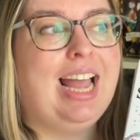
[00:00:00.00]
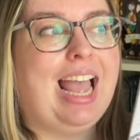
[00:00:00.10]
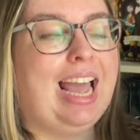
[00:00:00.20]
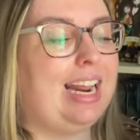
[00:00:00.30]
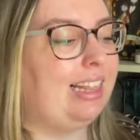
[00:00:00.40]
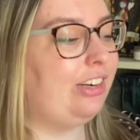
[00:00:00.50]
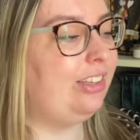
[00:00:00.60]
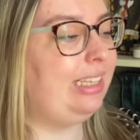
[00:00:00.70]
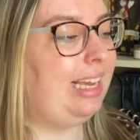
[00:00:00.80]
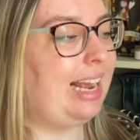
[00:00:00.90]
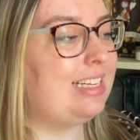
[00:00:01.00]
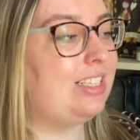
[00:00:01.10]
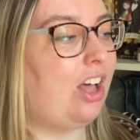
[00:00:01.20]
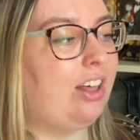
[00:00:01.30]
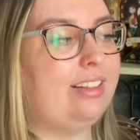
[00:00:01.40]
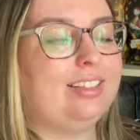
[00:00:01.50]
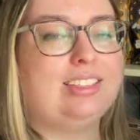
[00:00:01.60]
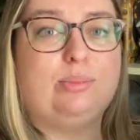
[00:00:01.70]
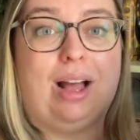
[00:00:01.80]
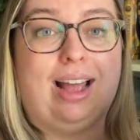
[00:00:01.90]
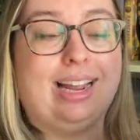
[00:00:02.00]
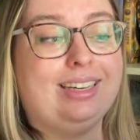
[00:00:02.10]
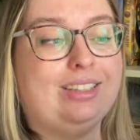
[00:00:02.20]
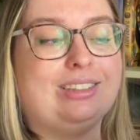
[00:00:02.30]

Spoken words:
and I literally, I saw this spine,